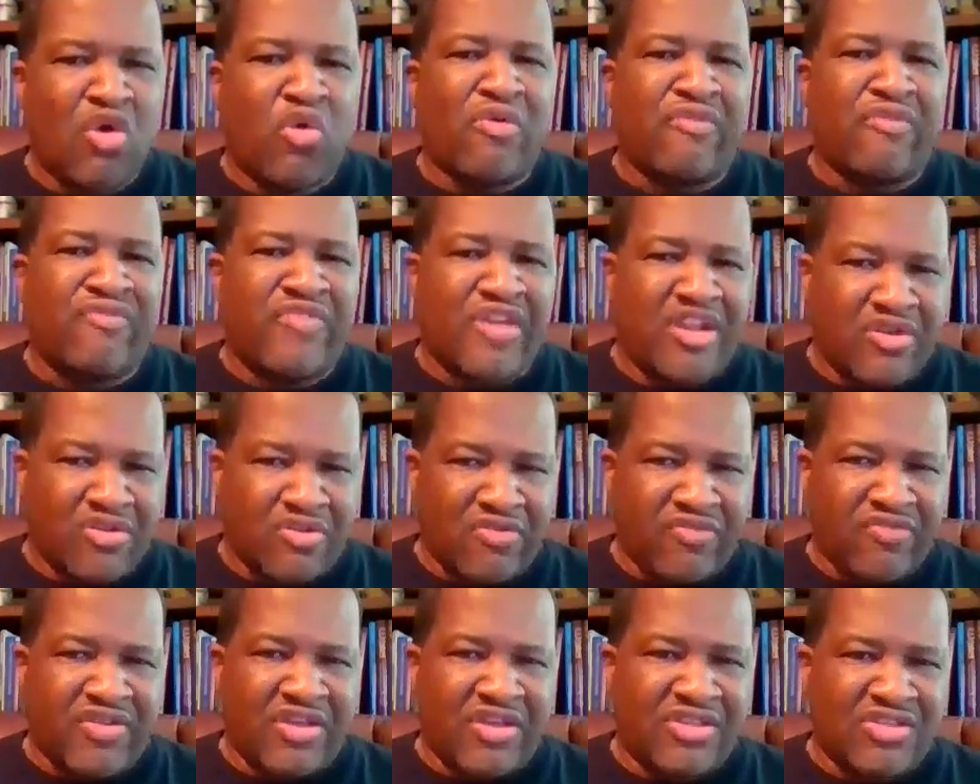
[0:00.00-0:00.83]
or
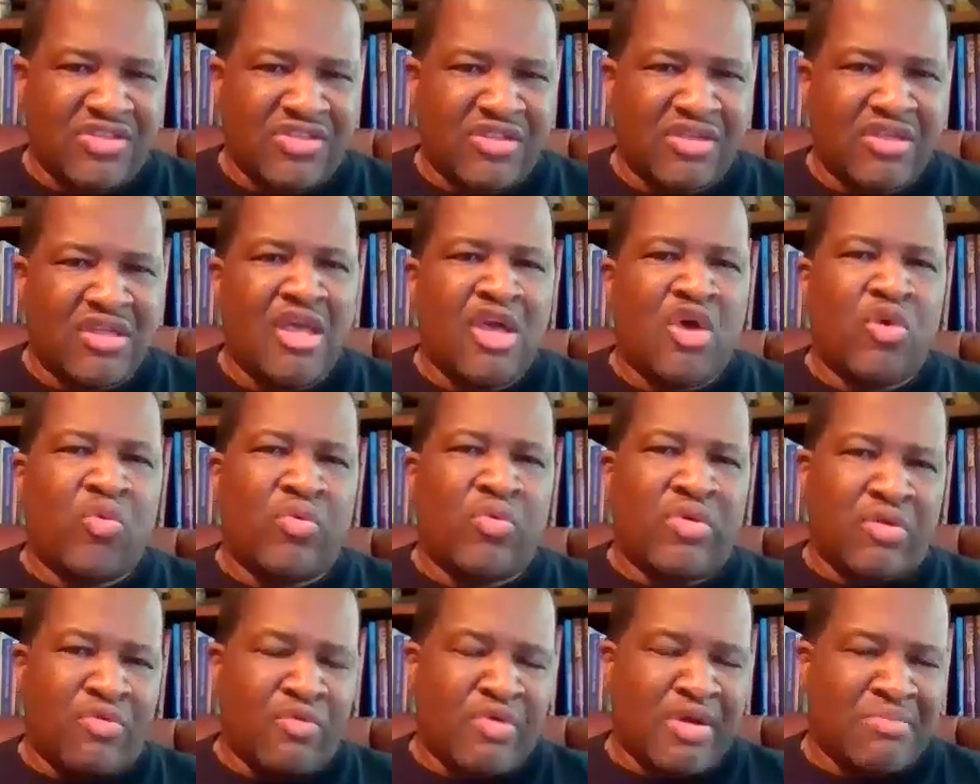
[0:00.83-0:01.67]
vendor facing.
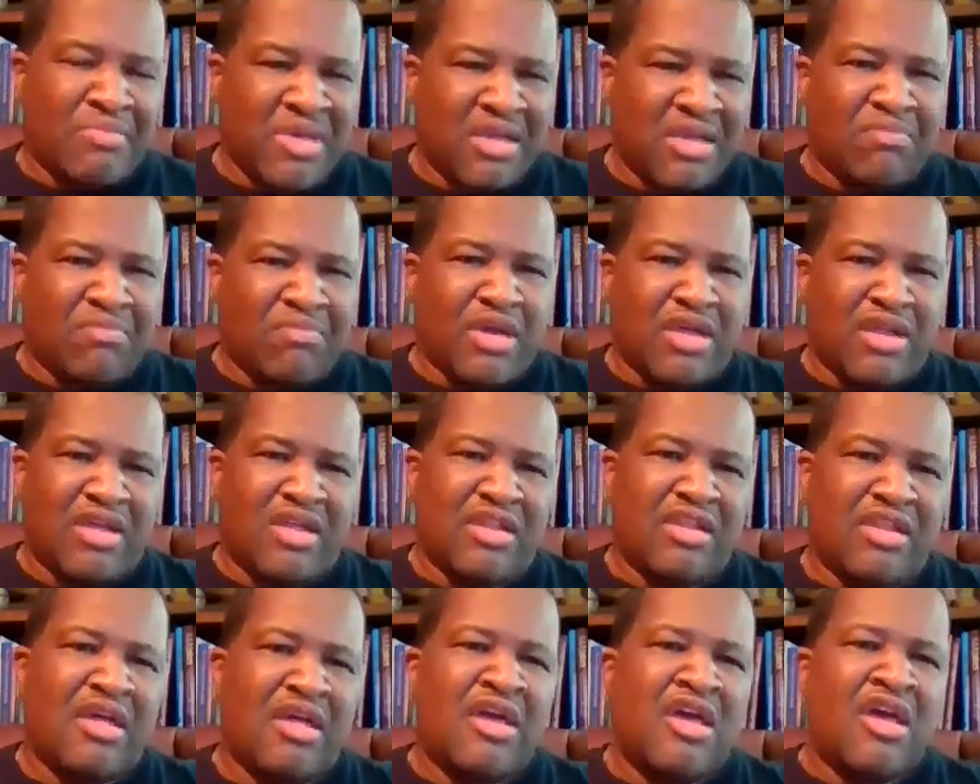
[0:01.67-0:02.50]
What do I mean by
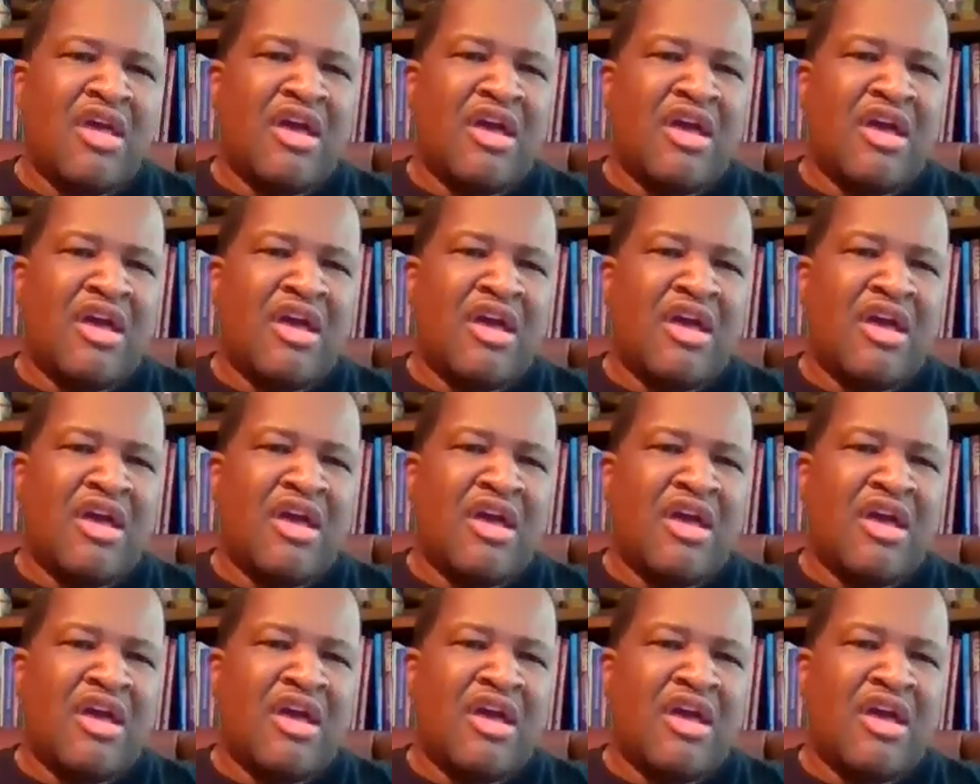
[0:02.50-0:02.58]
that?